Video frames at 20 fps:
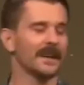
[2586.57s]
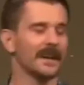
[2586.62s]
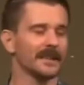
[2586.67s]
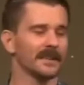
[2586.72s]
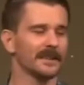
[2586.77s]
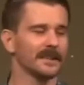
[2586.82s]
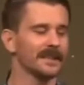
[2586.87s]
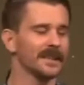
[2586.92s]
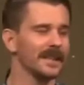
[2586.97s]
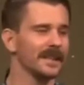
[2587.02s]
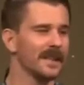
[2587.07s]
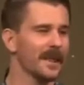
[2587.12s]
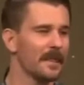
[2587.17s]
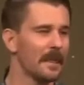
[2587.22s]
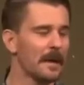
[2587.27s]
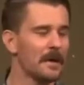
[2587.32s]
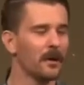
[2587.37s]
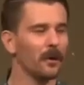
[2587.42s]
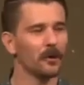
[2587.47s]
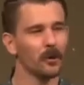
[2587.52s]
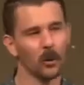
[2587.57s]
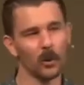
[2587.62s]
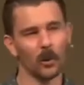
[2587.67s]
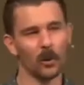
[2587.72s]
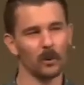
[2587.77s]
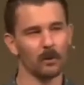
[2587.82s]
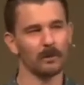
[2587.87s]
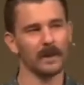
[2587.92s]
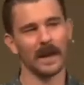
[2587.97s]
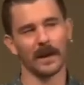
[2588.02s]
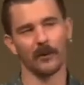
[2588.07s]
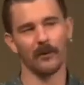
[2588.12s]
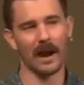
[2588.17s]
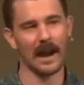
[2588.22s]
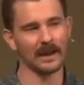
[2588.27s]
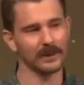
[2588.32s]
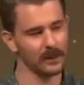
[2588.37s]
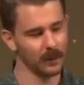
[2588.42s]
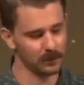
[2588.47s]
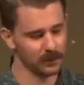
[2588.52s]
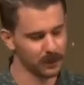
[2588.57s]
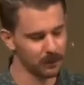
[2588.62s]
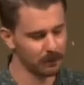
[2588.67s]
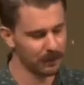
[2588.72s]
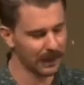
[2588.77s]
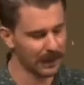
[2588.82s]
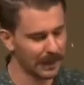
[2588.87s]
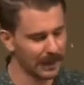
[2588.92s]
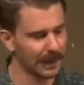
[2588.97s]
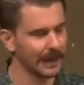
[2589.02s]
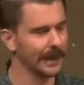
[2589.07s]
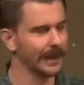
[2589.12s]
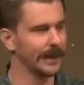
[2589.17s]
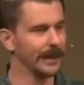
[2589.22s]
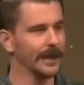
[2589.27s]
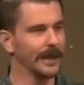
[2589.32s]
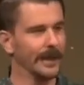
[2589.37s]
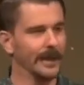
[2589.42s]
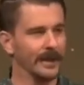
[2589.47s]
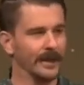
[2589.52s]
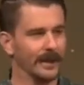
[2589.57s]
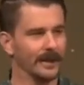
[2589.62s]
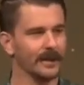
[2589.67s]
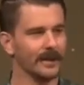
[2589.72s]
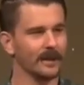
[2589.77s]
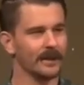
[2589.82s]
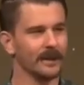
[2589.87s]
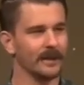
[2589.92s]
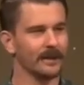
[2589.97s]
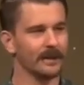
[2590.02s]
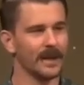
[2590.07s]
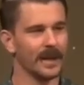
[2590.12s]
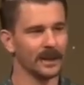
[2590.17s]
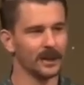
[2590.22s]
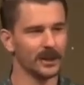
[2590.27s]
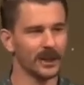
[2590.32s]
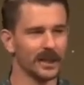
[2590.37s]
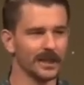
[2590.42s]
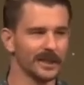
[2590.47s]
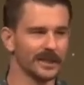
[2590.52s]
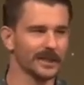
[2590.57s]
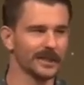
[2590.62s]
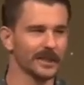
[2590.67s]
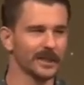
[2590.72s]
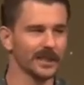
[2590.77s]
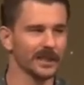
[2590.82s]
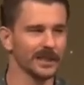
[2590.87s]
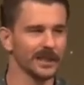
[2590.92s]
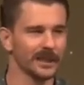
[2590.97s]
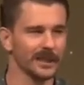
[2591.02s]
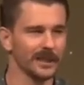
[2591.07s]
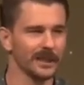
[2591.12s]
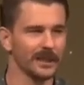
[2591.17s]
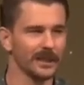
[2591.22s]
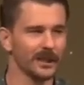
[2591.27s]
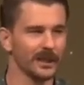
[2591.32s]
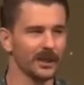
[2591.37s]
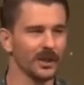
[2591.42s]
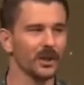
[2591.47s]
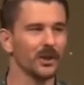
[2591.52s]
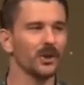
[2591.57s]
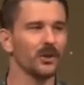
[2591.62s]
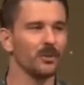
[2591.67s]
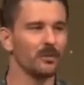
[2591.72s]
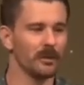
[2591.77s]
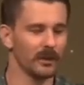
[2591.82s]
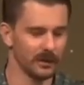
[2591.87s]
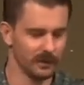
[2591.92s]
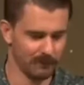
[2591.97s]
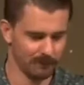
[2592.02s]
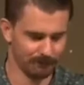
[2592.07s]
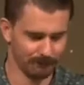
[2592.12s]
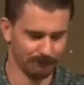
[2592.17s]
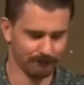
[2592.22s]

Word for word: start to see that they're not all they're cracked up to be. They're just human.